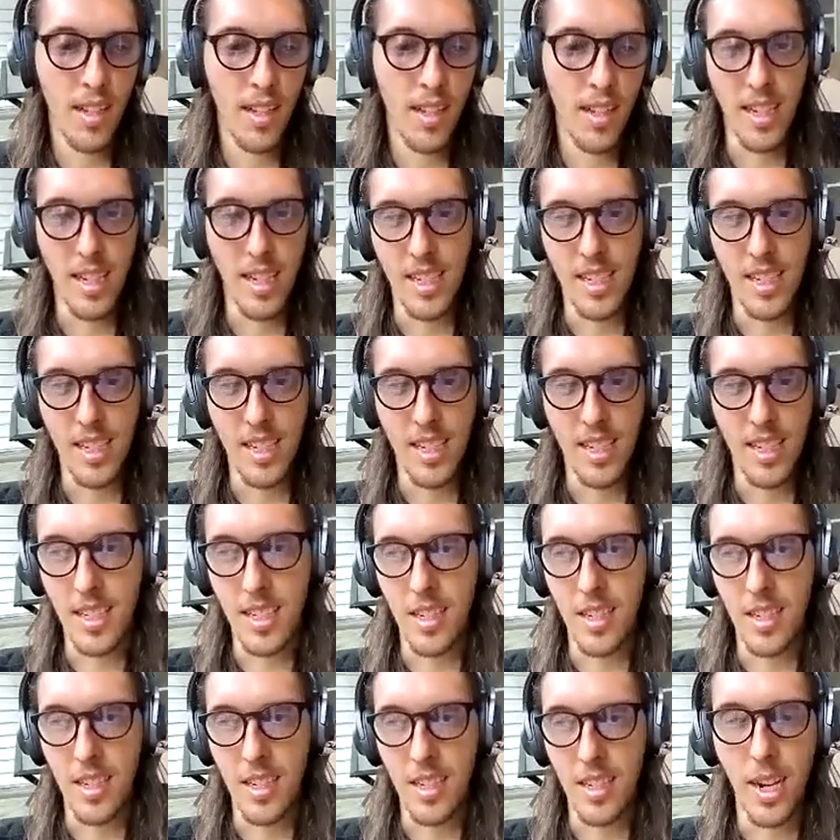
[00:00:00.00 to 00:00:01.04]
That said,
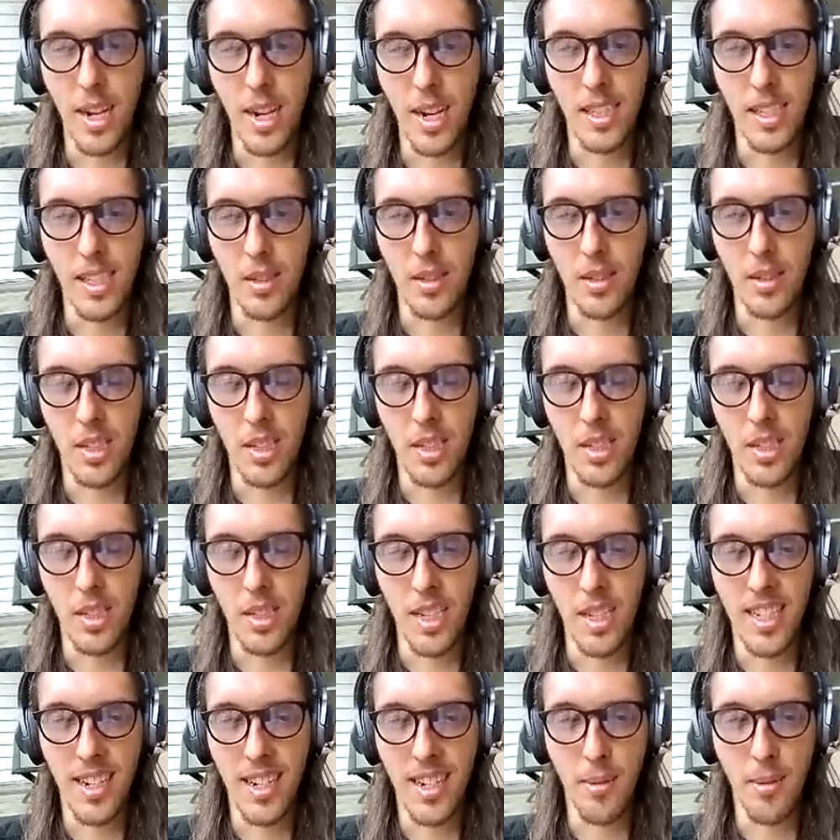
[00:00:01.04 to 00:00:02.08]
there's a practical
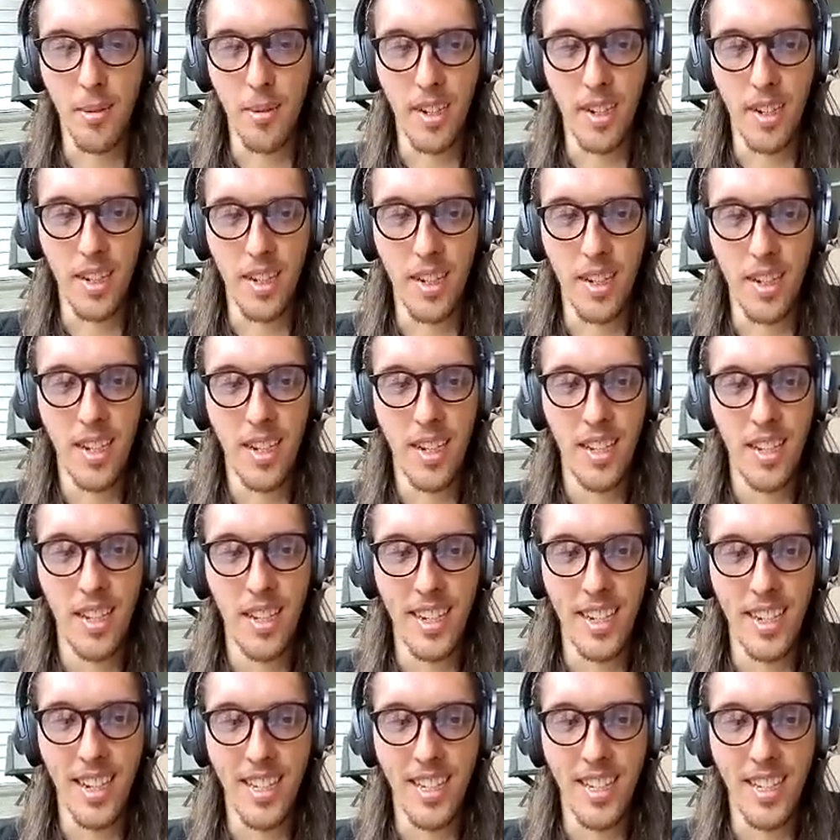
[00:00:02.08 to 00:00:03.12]
side to that where
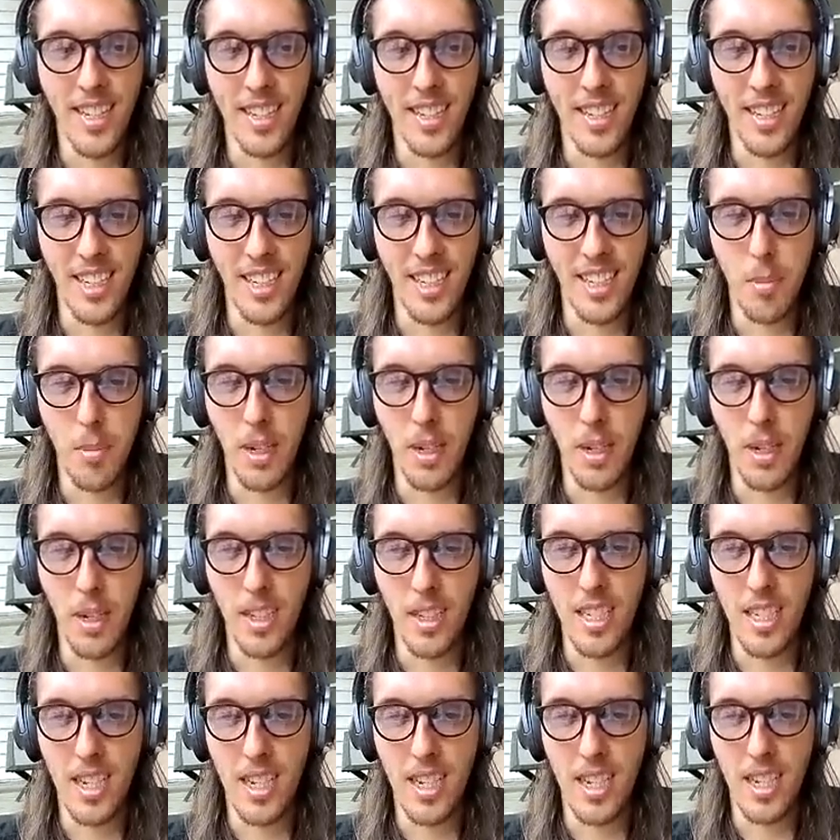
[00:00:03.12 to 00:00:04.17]
they ideally need to
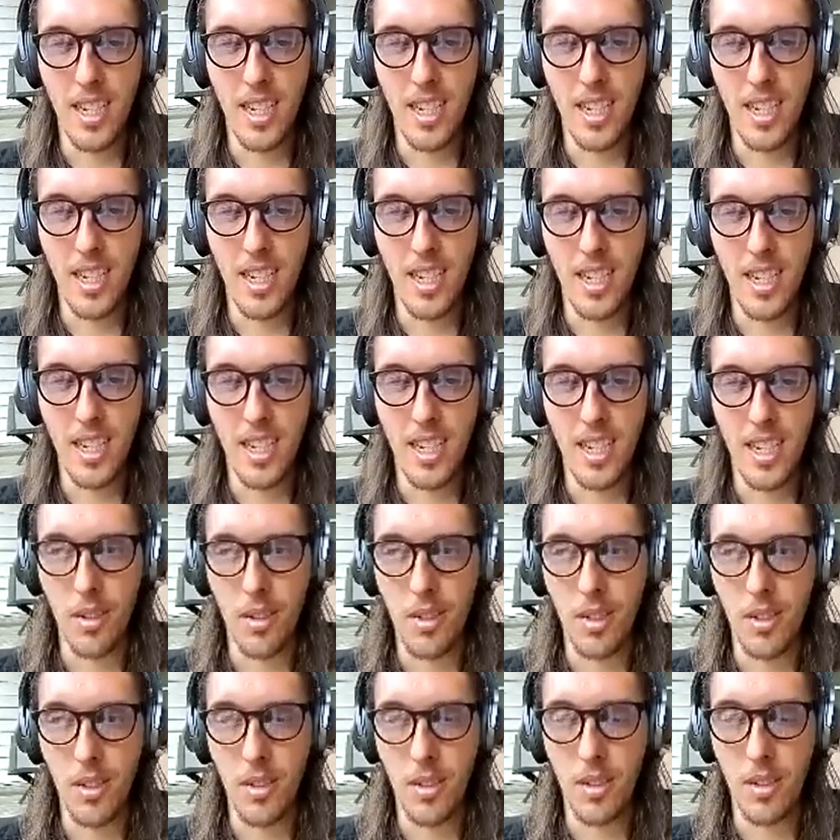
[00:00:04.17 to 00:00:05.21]
be on the same network,
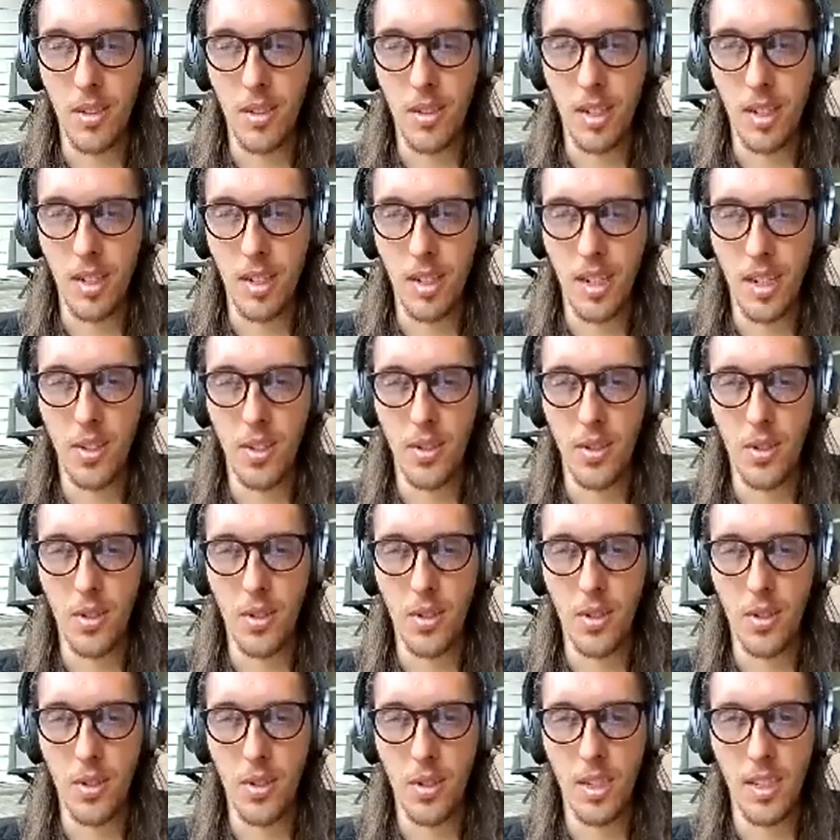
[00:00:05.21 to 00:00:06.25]
or else you kind of
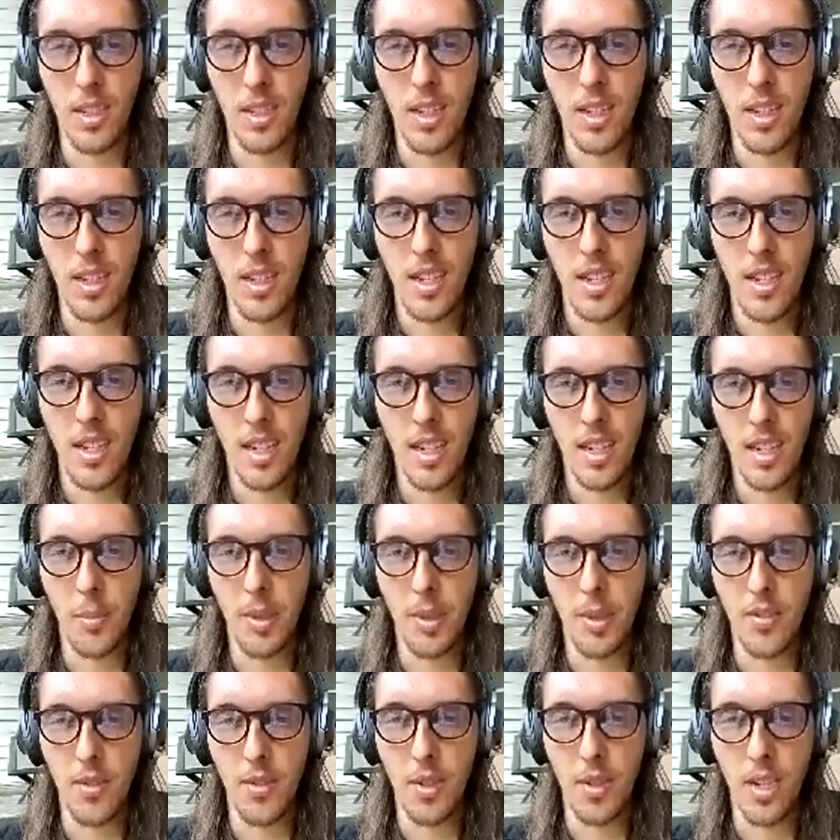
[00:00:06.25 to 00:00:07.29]
are introducing
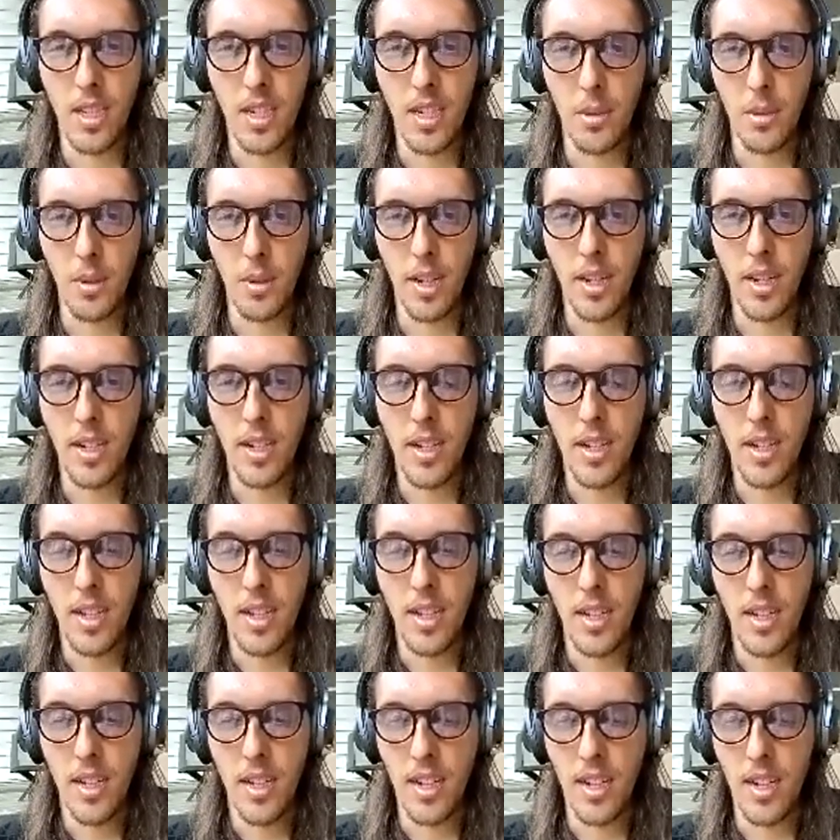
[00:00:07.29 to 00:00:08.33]
elements of trust
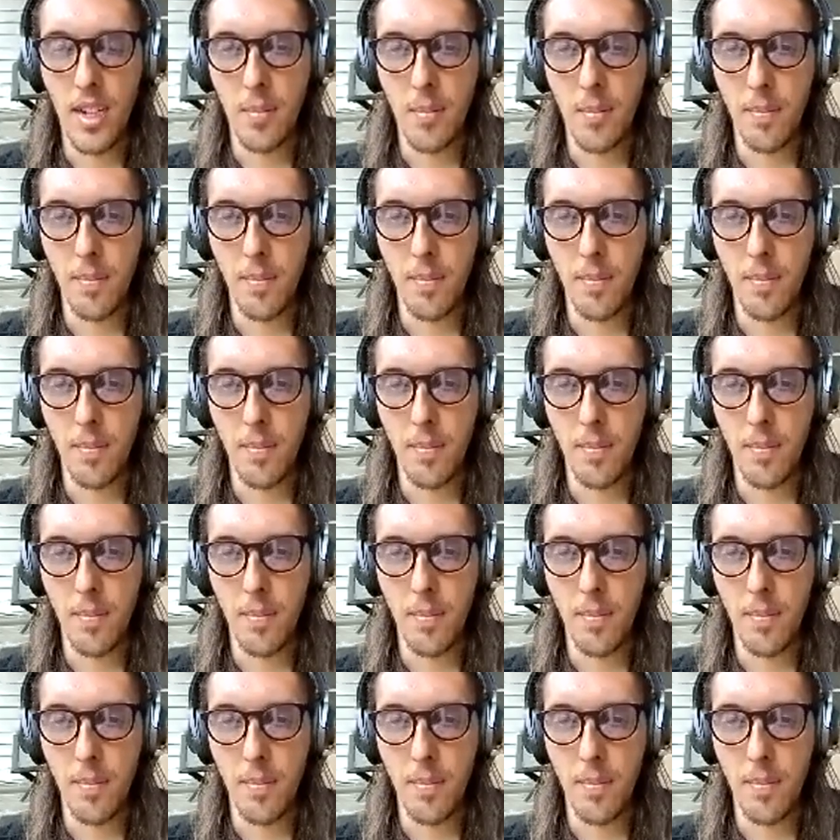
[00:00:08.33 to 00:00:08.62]
either way.